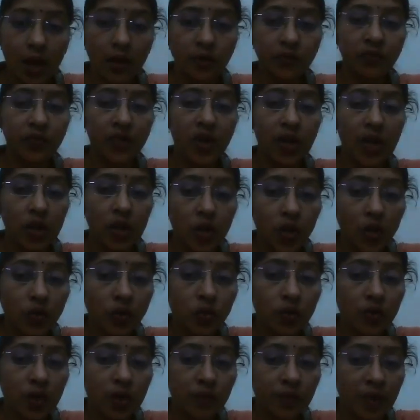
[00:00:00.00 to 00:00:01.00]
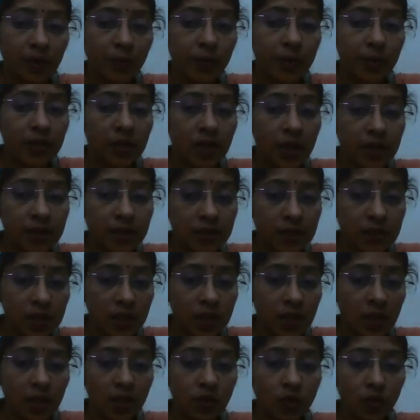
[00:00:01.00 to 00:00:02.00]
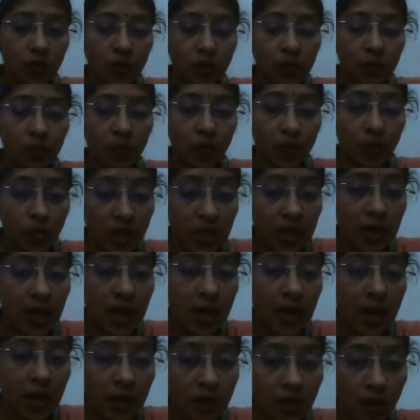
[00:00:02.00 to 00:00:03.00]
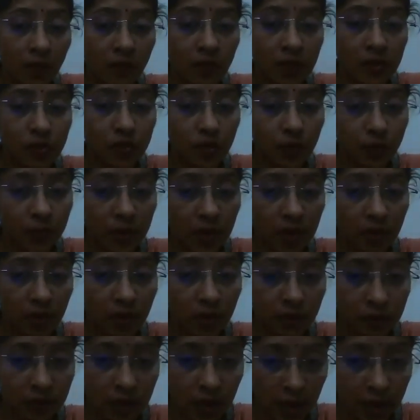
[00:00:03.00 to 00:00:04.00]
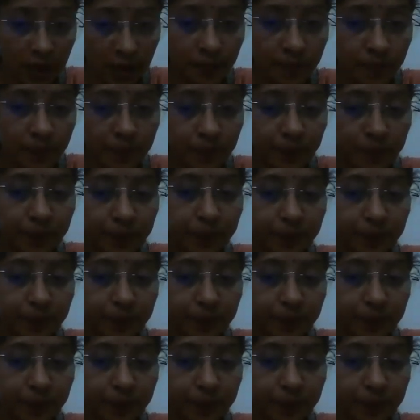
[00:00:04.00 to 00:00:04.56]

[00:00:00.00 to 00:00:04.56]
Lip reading: and failure to double beta SCG in 48 hours of the time.